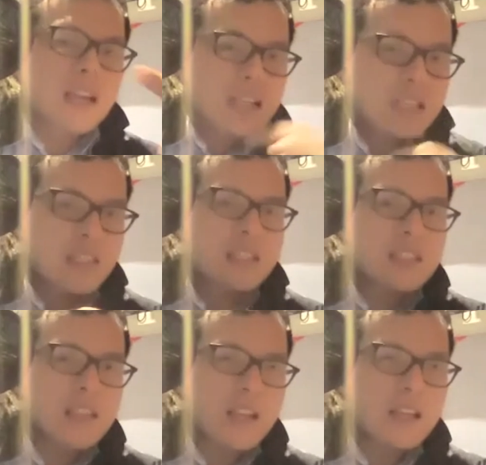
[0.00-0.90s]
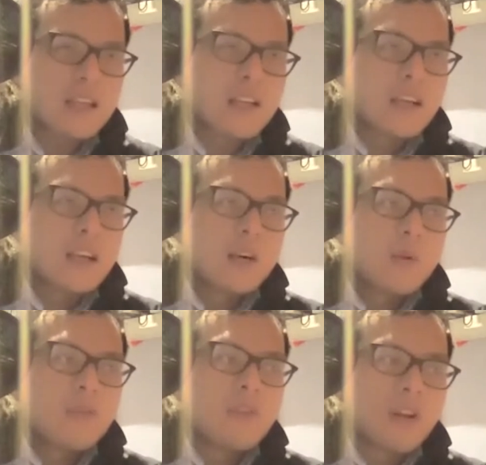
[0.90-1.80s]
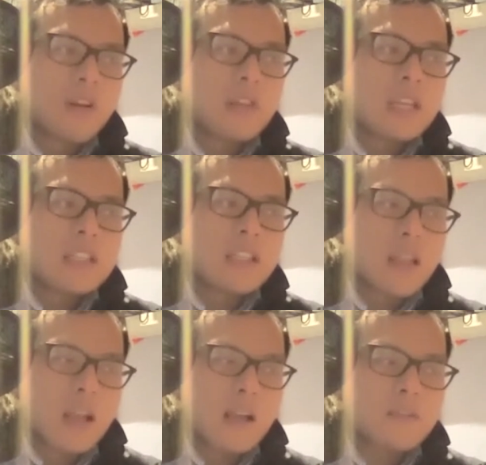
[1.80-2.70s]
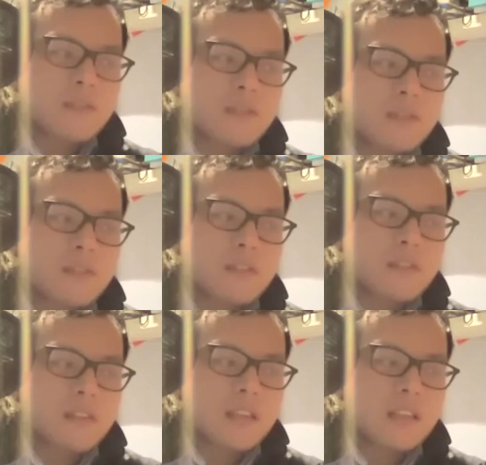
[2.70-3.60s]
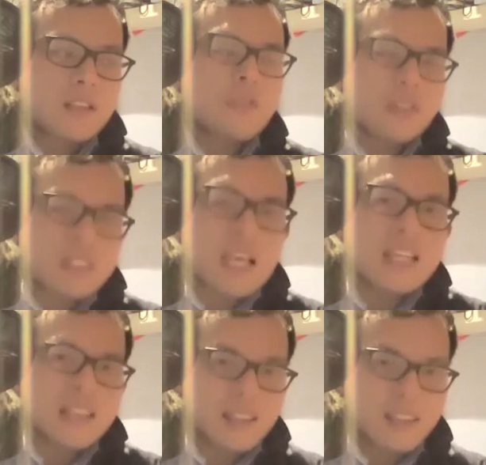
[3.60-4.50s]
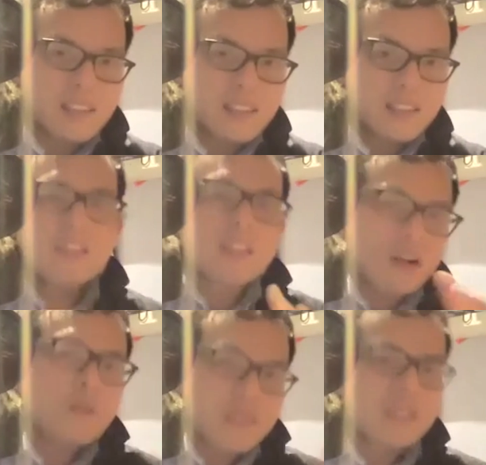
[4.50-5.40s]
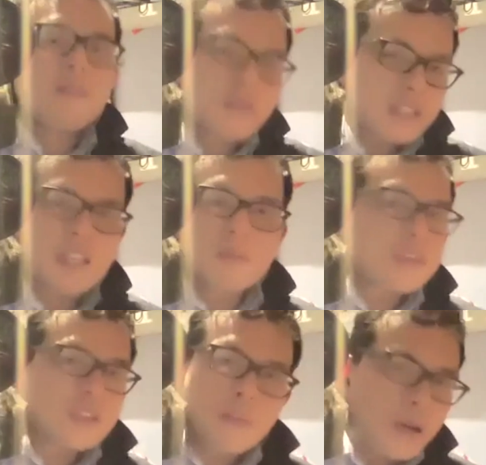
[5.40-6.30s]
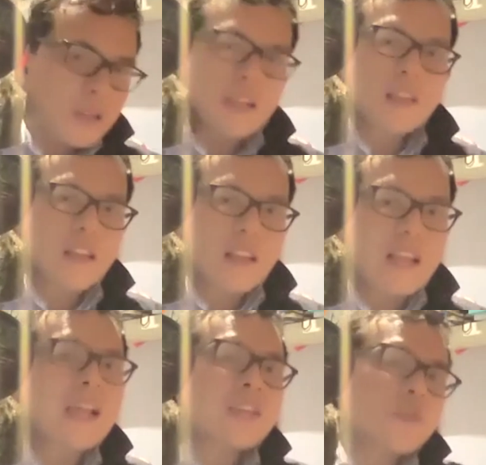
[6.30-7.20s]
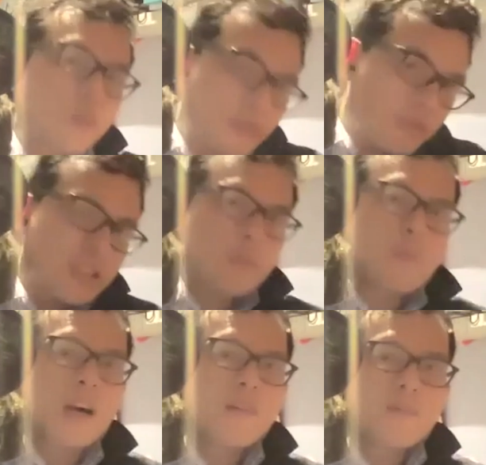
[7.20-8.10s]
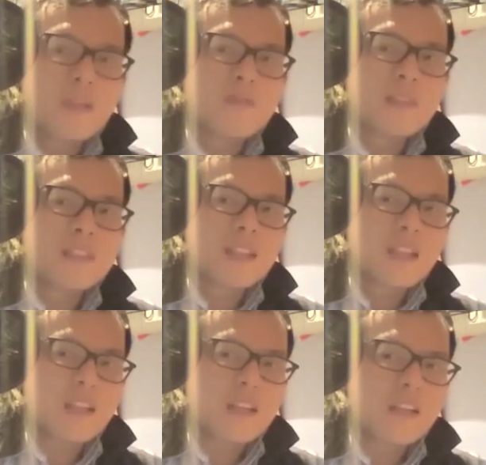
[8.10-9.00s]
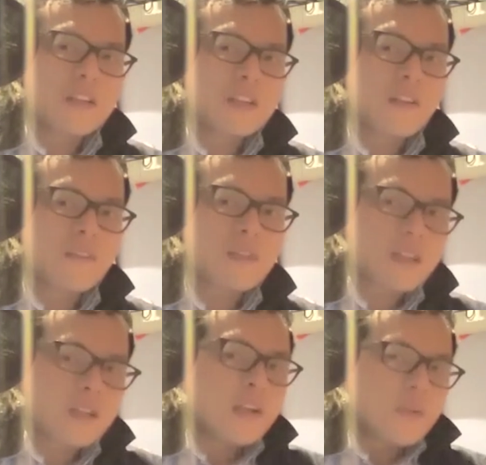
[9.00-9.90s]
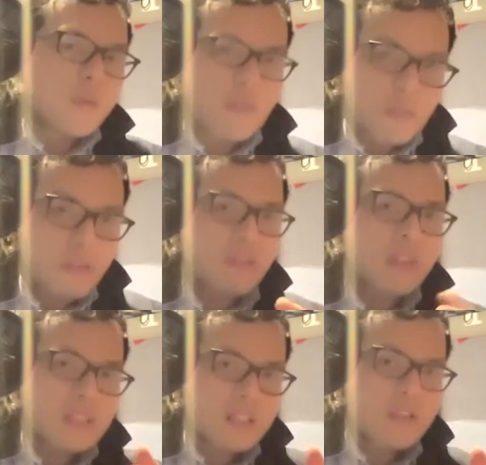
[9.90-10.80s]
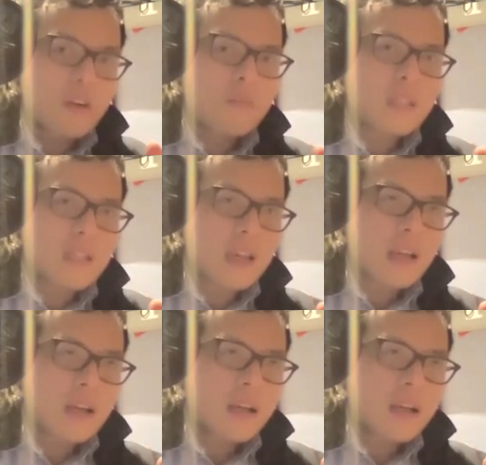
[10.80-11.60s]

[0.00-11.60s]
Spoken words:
And he says that with a lot of things in life, you got to take it. There's an opening segment in the part that I like, and that's what inspired me recently because I've with a few things in common in that.